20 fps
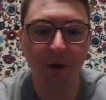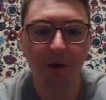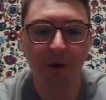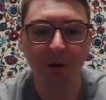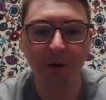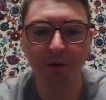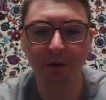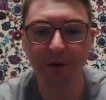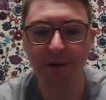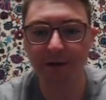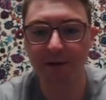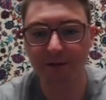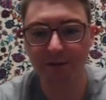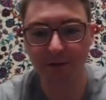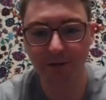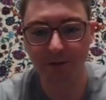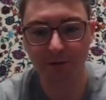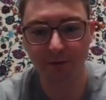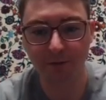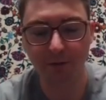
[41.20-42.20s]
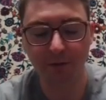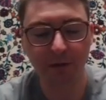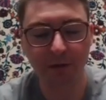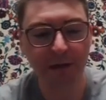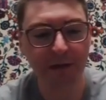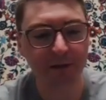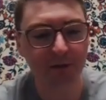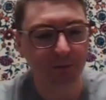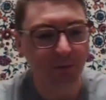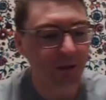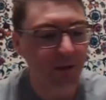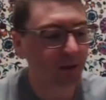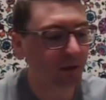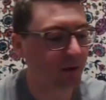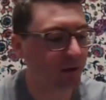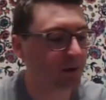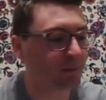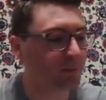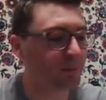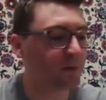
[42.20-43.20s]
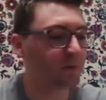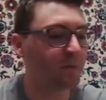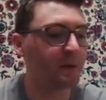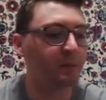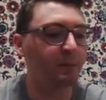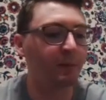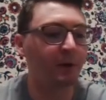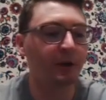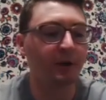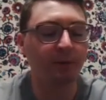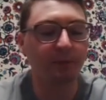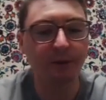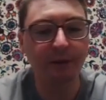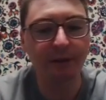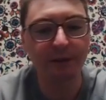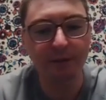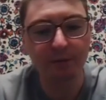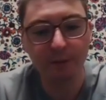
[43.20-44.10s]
Okay, so last week on Midweek Marketplace,